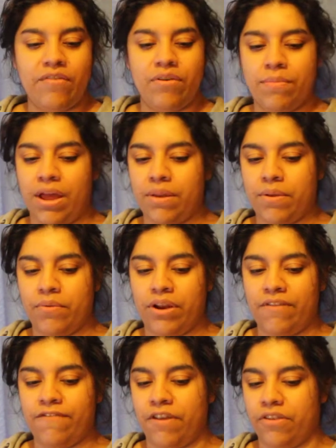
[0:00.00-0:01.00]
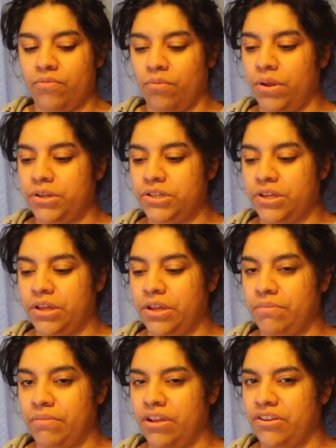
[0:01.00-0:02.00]
of reminded me when I first watched,
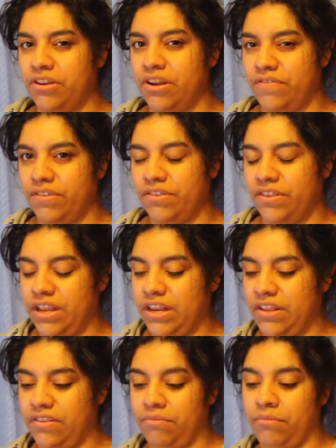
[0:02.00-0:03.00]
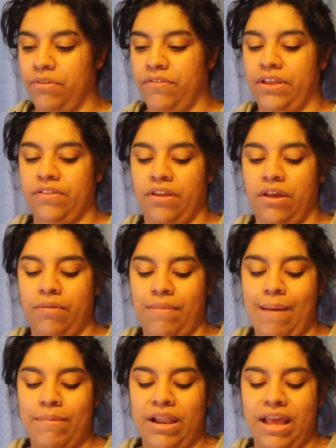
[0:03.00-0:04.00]
I don't know if you've seen these movies,
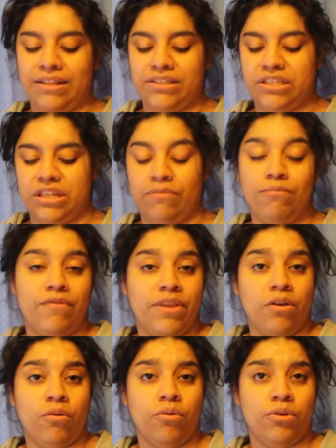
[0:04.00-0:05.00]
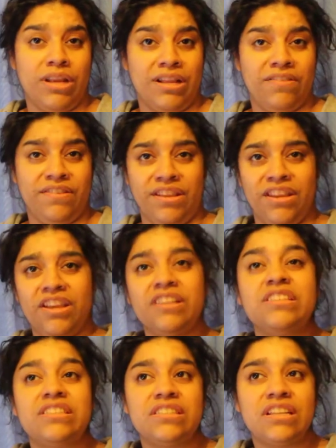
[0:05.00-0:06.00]
Amelette's, a movie called
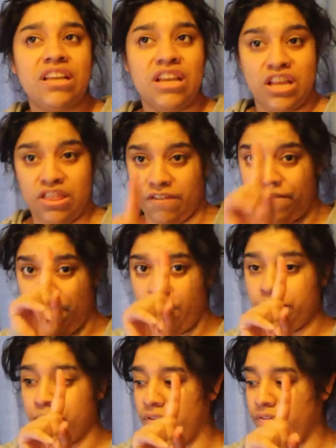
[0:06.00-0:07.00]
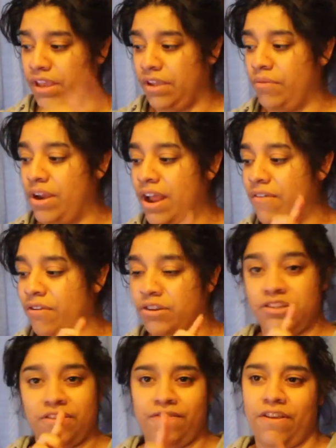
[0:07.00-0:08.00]
Insidious. The first movie, when I
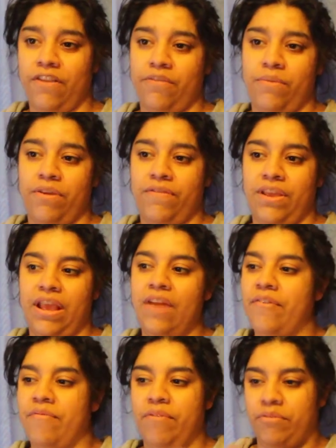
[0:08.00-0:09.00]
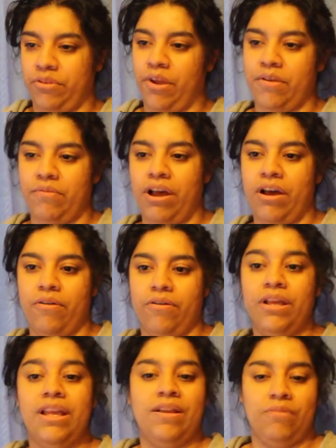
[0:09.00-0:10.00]
watched the first movie, everything was going well,
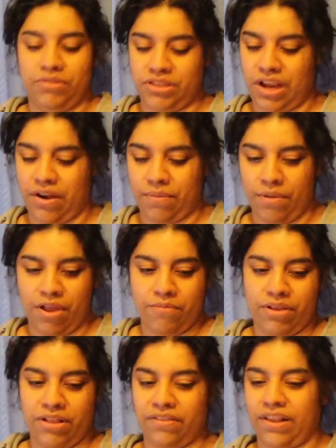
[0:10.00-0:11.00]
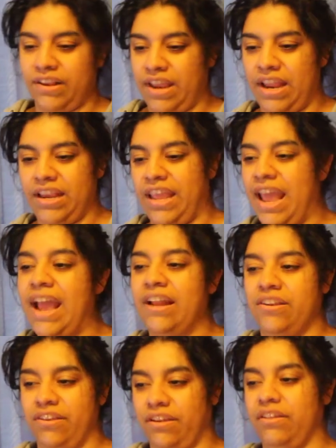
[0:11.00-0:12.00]
it was scary moments, and then the
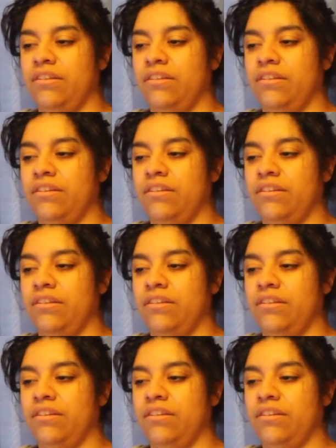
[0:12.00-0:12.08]
end.